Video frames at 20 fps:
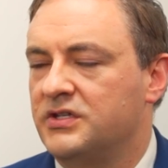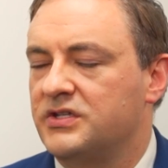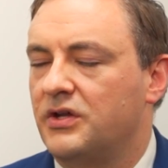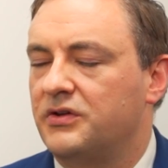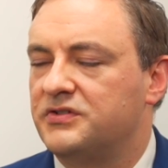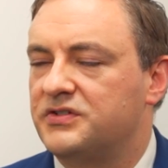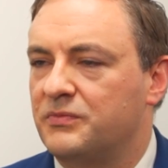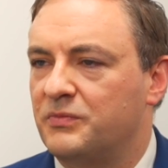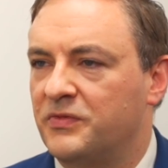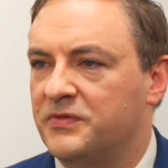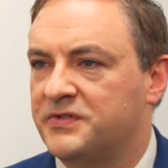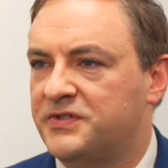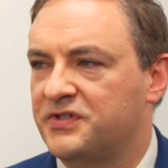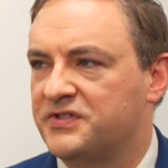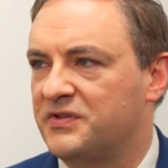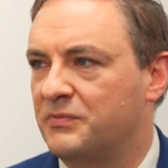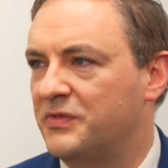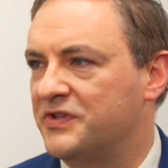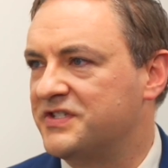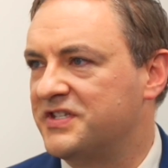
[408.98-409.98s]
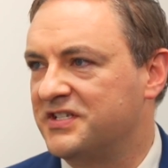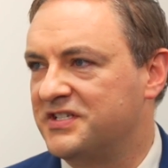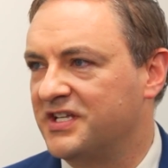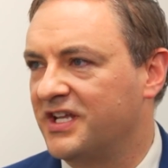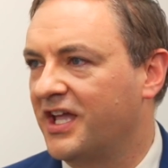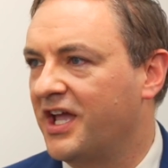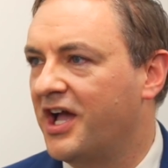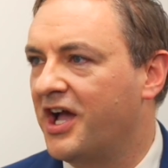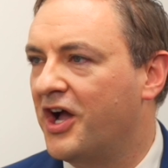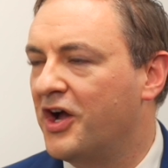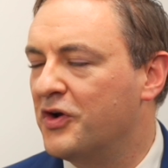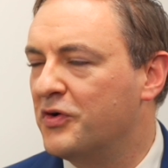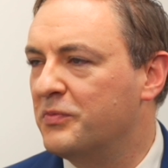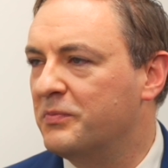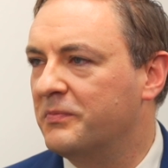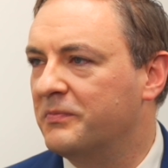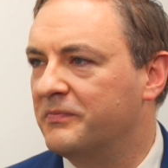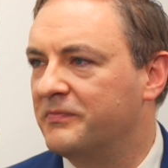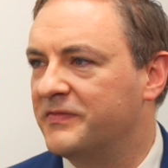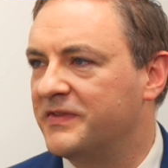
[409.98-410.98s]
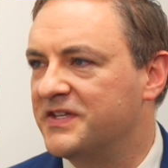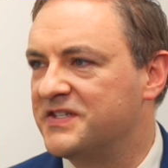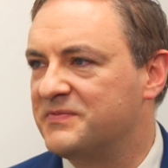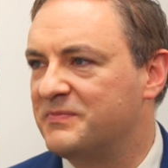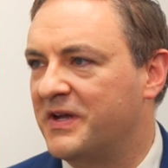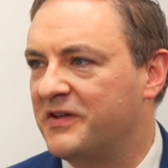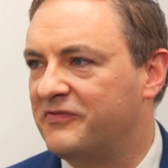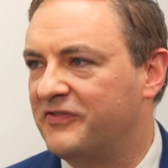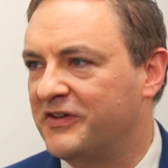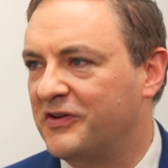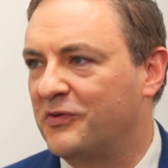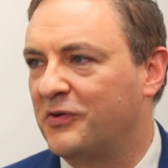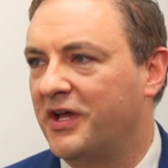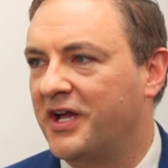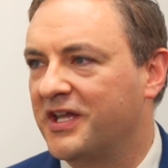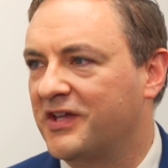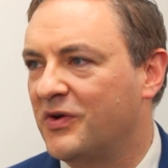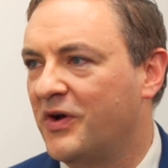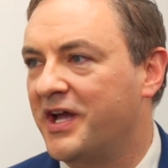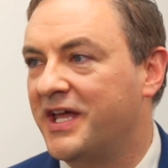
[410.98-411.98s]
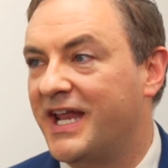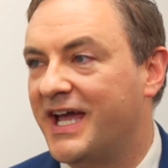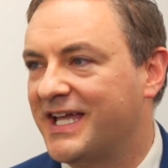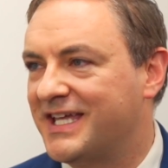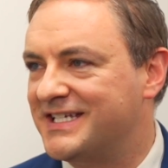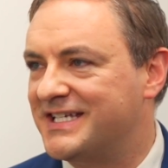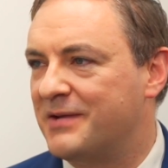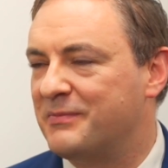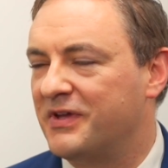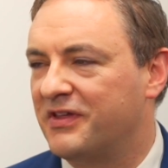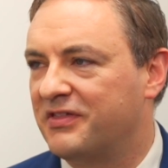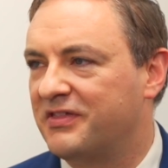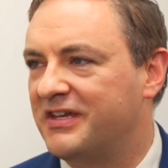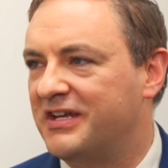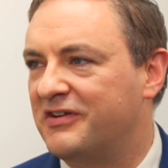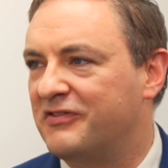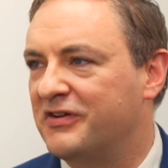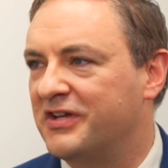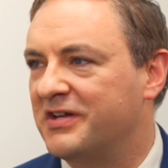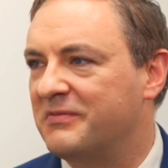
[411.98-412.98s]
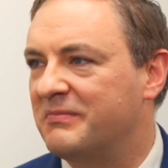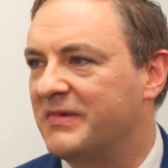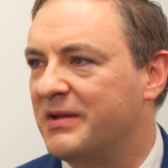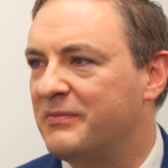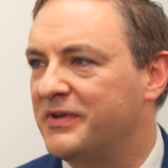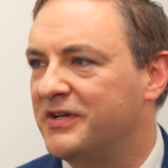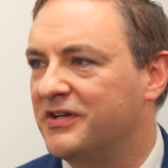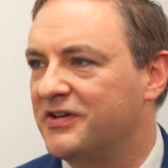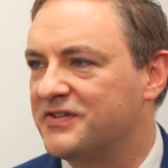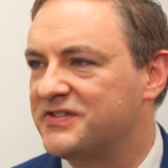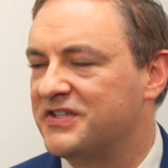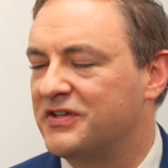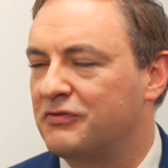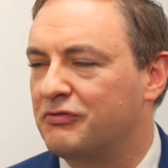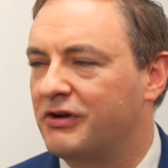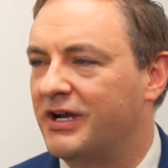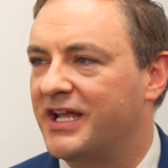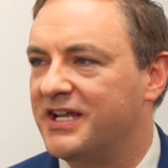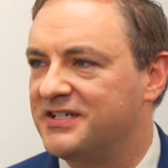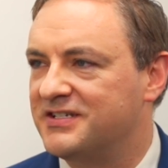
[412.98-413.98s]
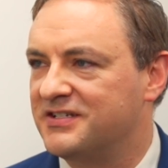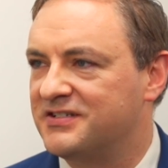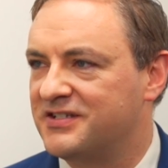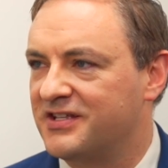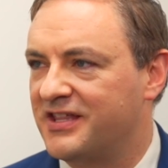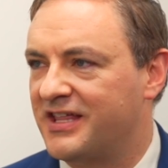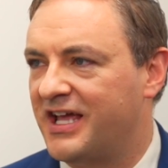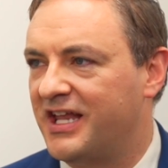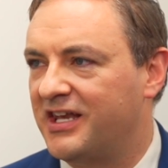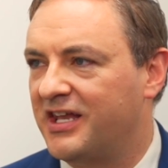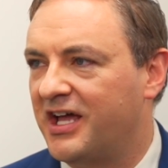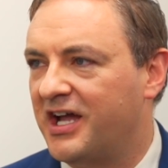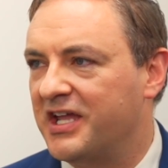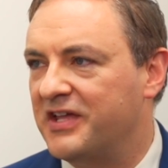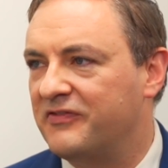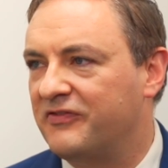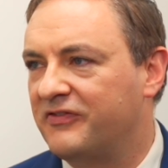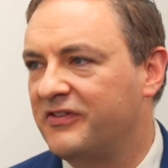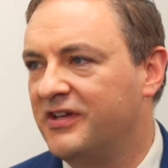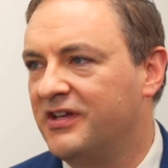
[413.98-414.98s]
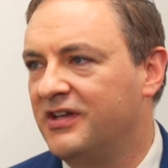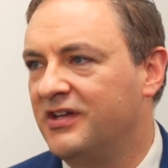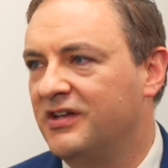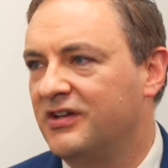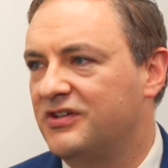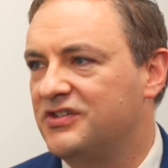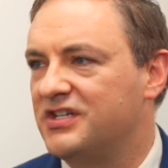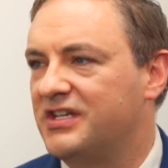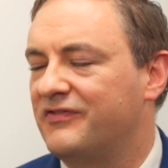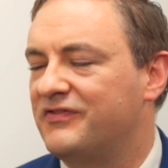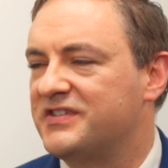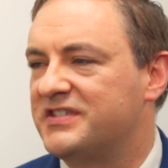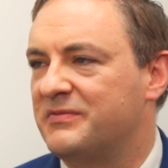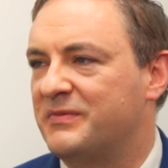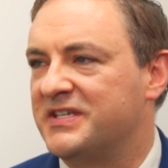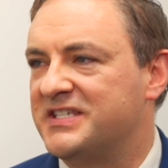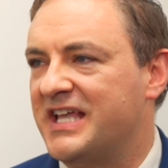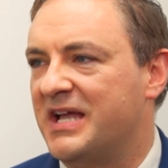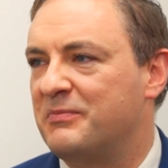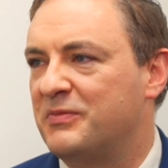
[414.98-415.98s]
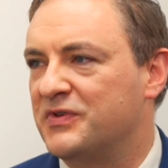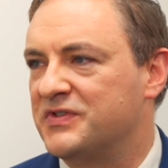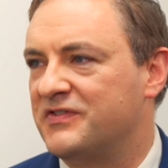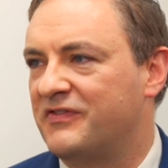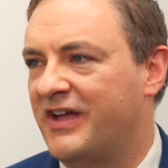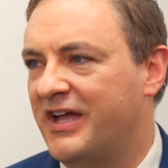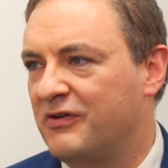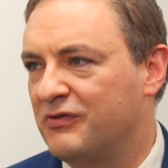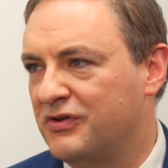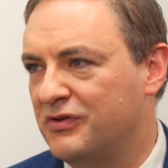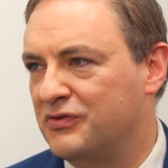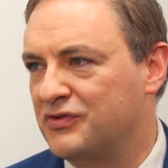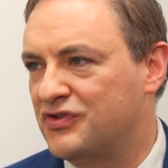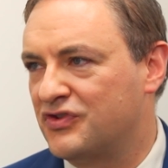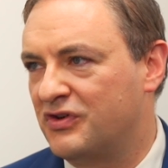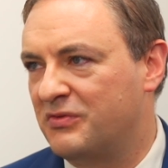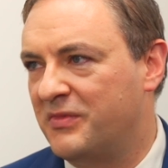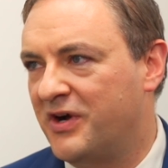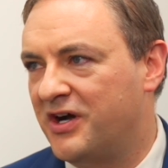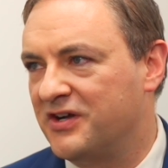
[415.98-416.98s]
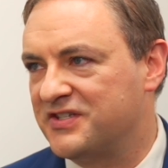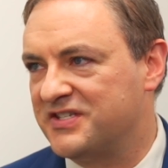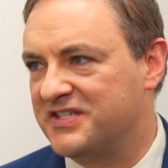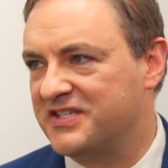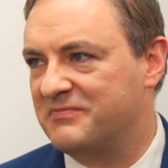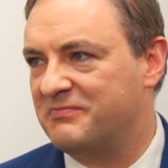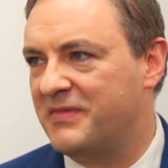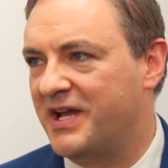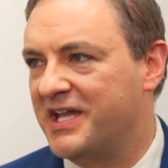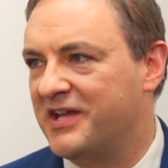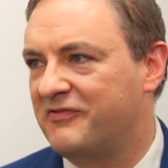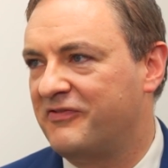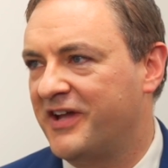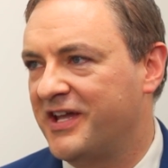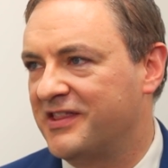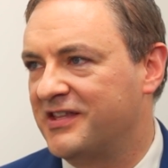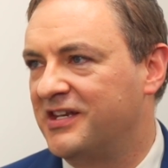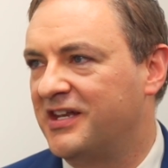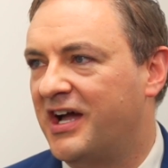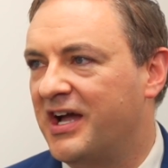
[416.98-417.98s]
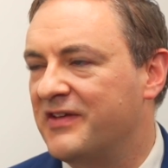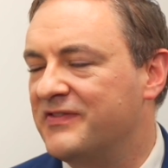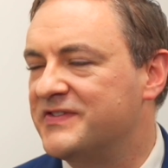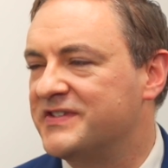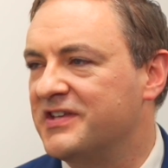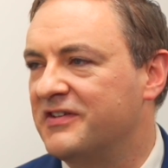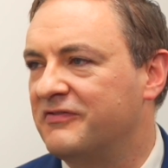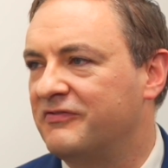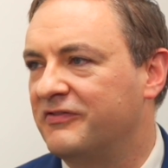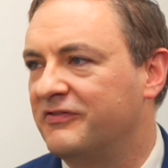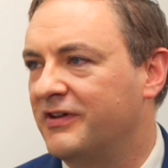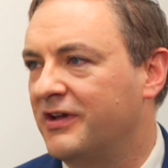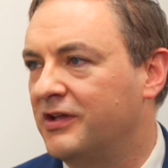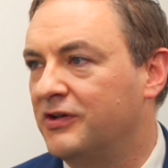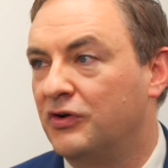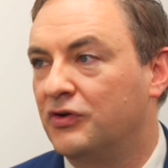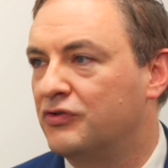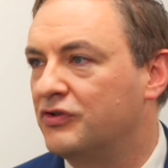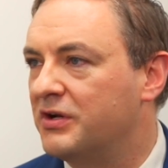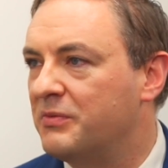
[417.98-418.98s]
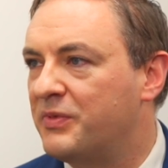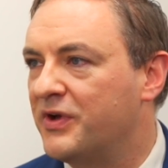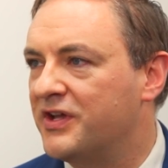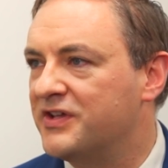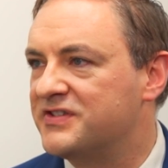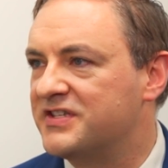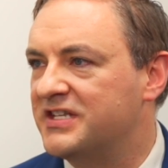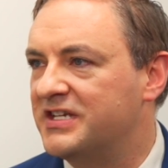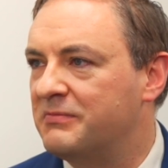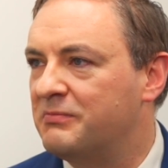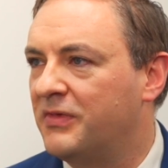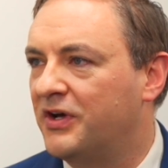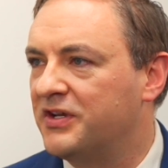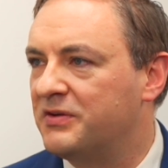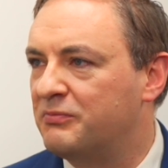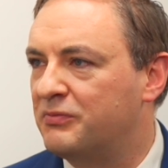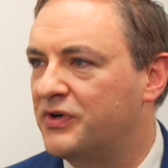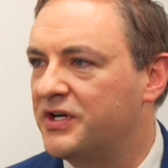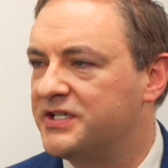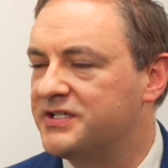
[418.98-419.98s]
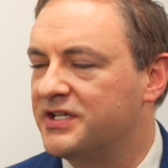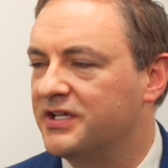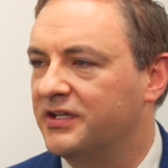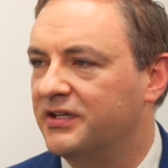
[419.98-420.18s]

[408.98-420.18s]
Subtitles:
To someone sitting at home, this may feel like quite an academic theory and maybe not so related to their life. Can you give us some examples of how cultural Marxism may affect the lives of an ordinary person in modern Britain?